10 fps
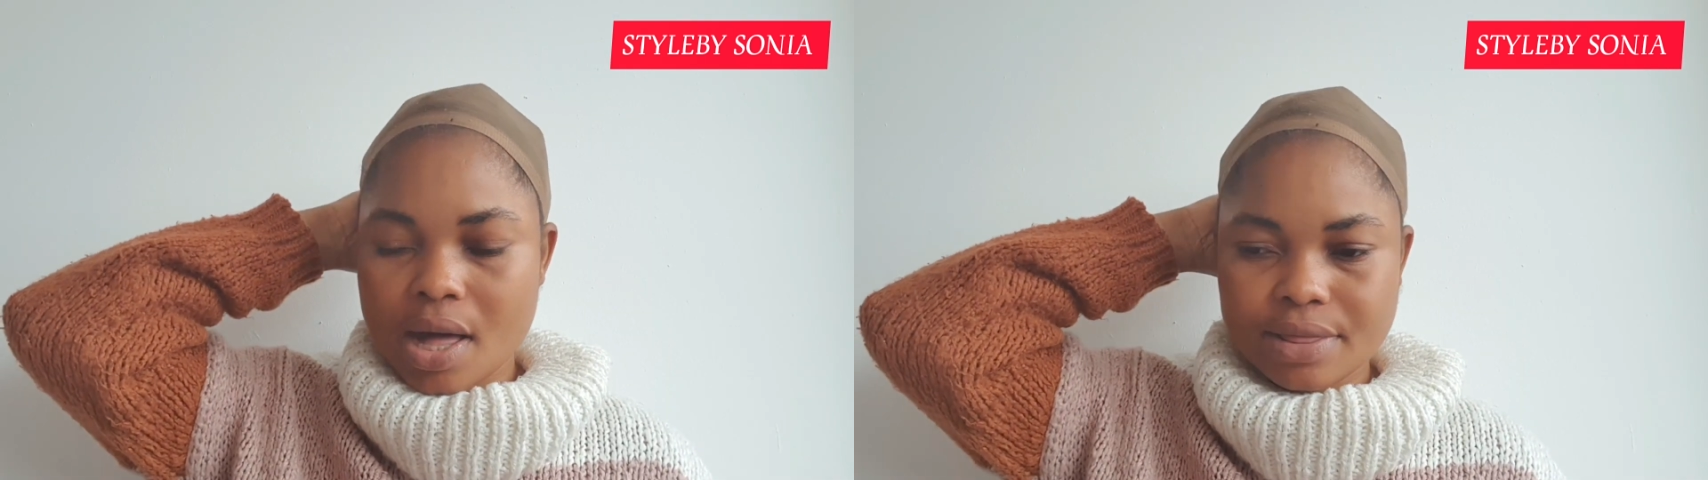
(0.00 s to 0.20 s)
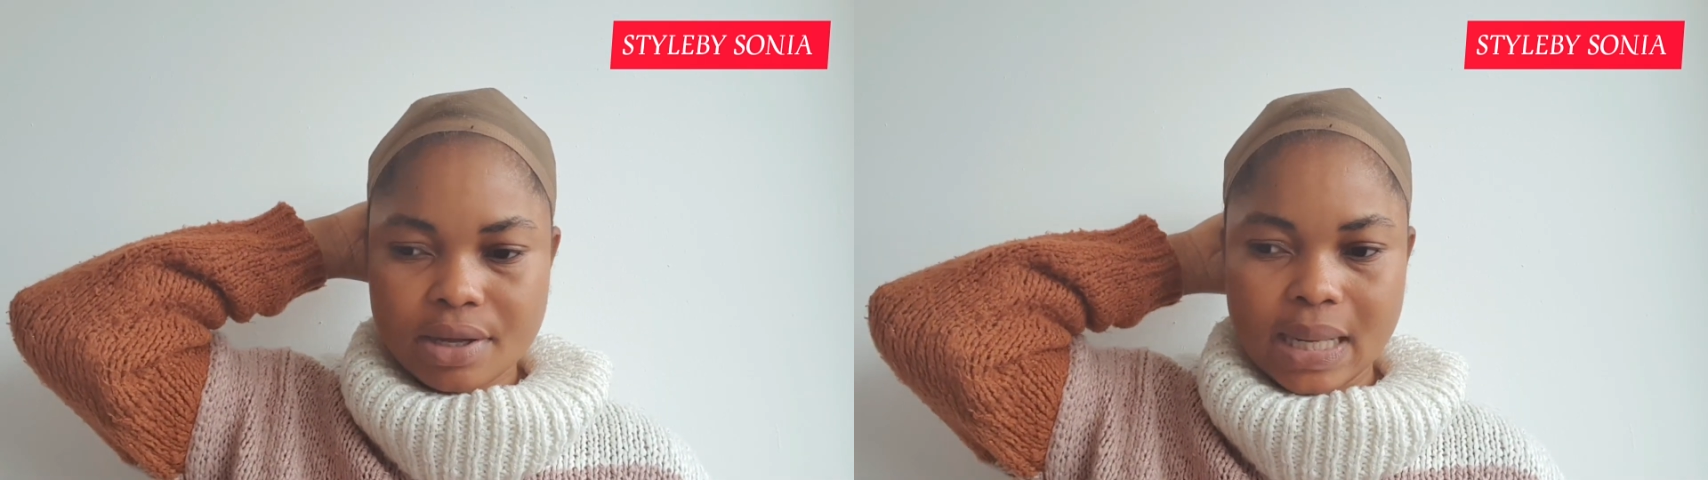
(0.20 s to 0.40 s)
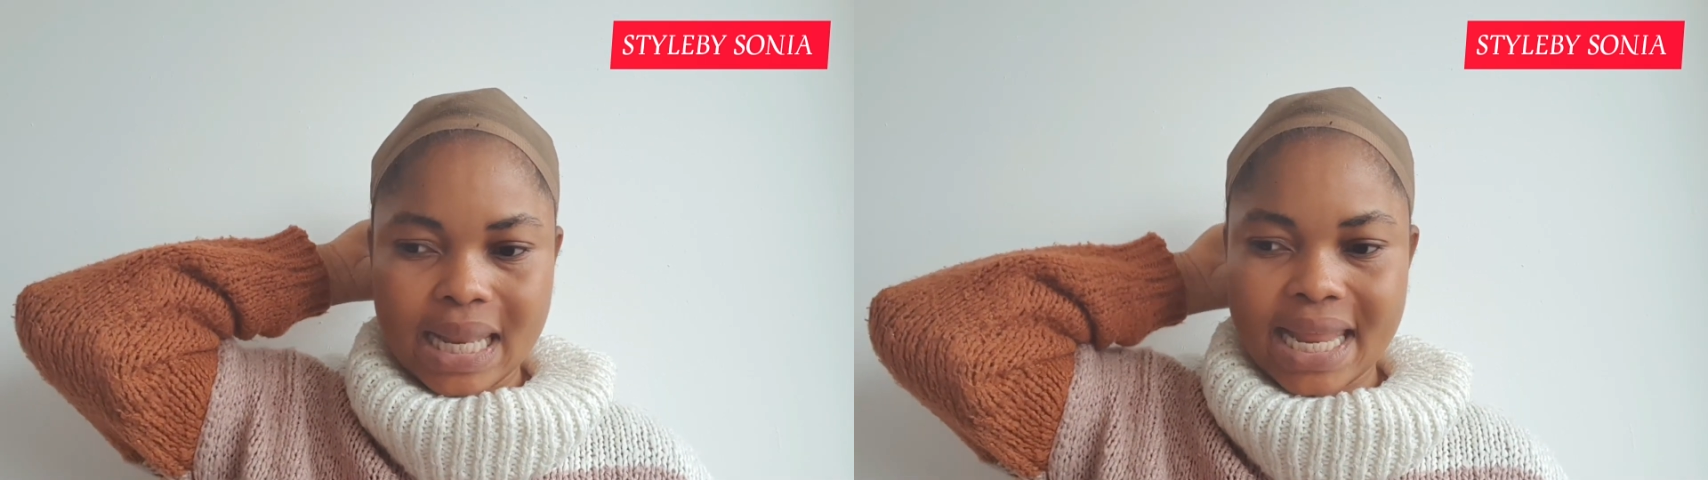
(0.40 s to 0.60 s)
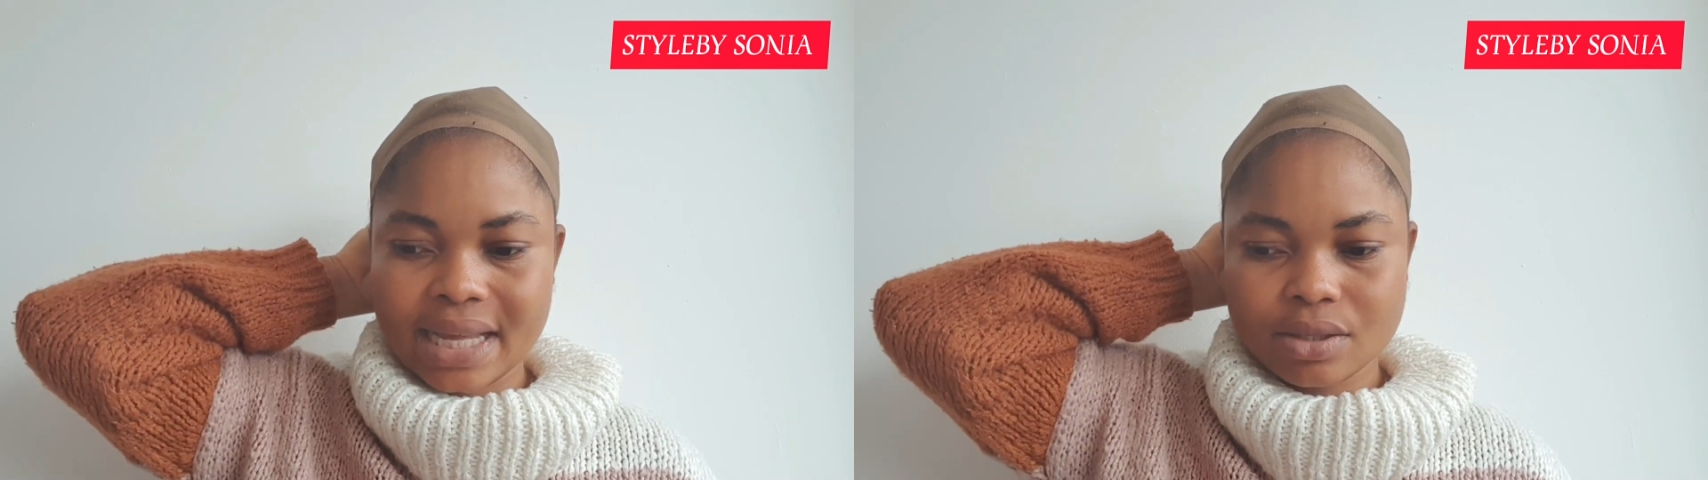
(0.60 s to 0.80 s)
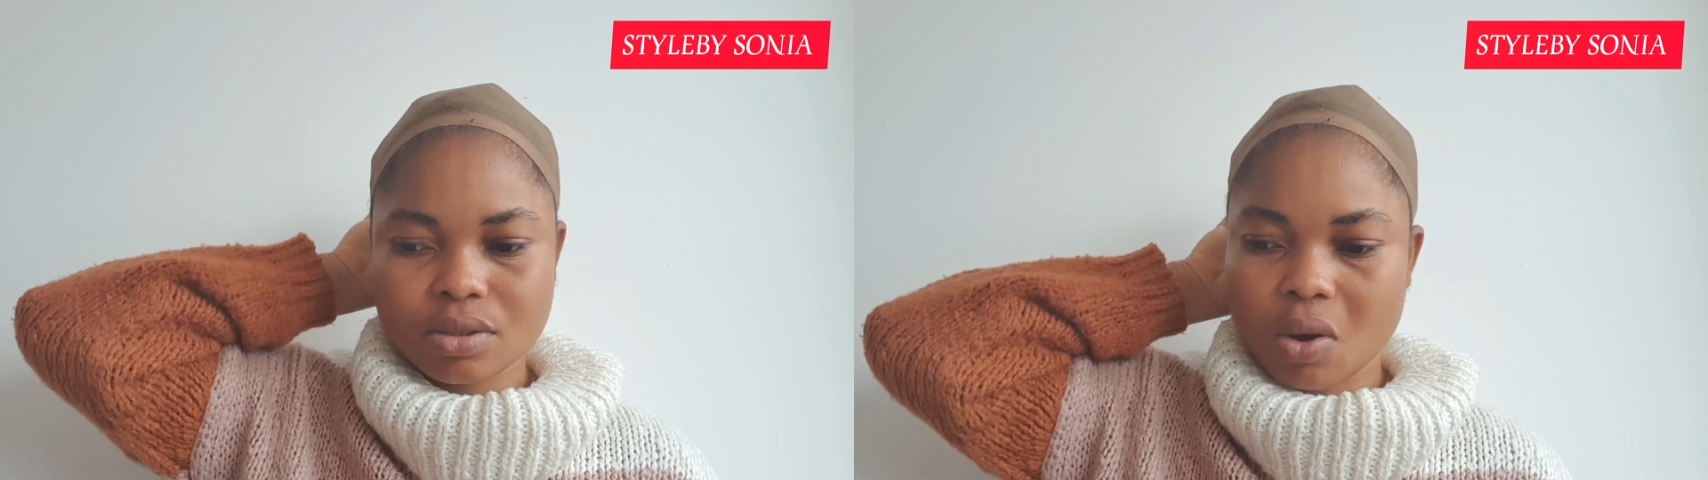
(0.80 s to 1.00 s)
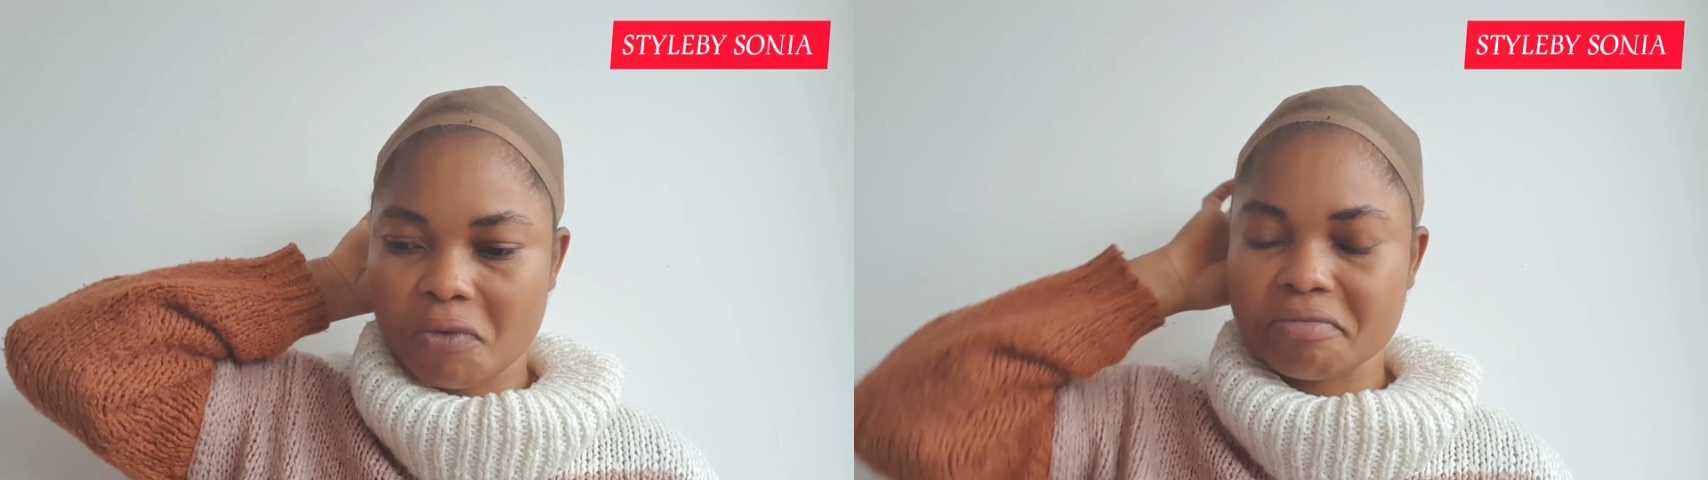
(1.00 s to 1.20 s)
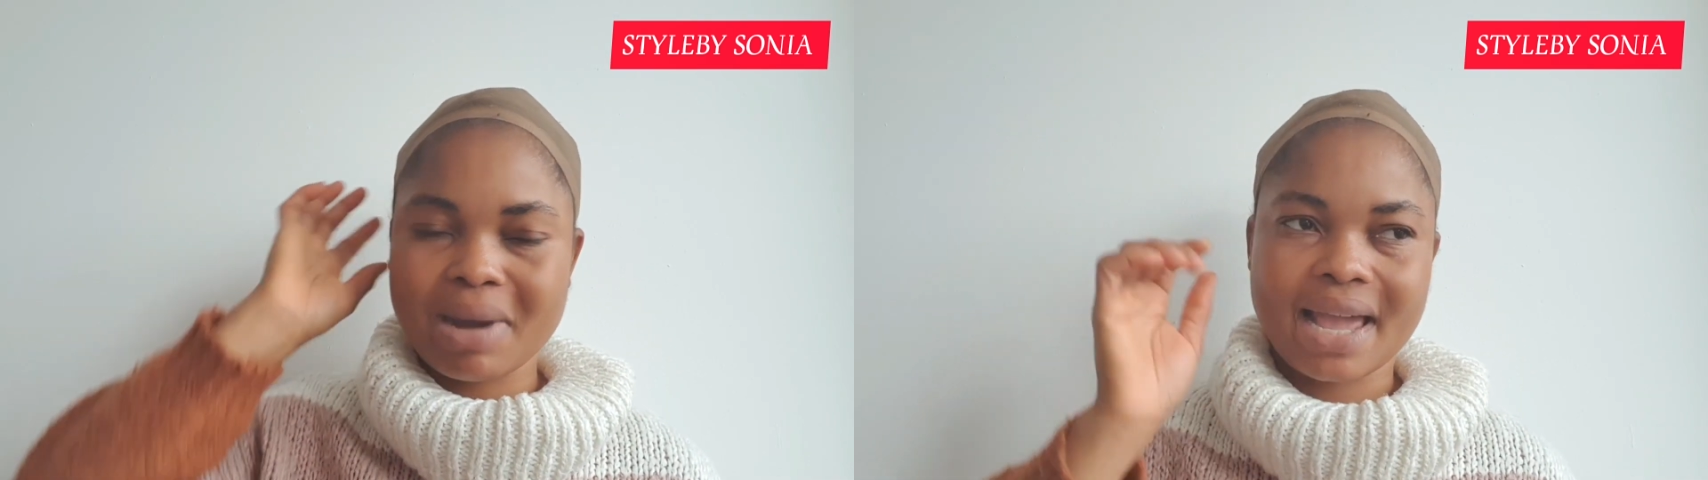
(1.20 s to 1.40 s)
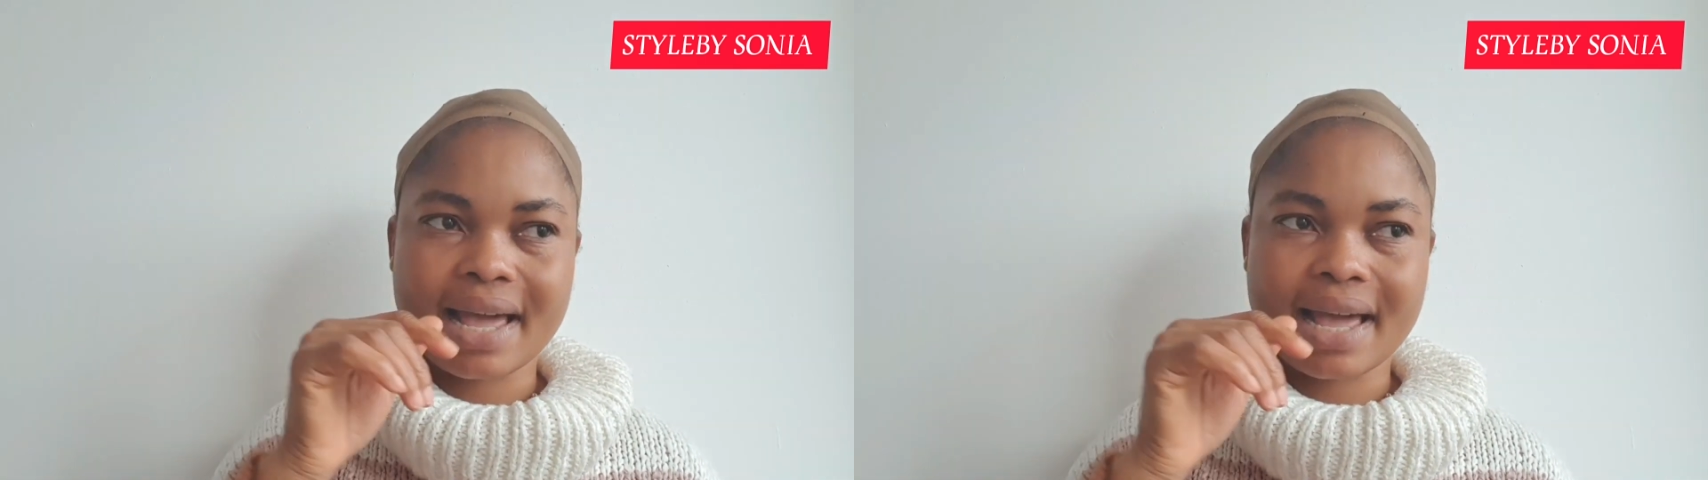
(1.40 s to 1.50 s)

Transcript: the length of my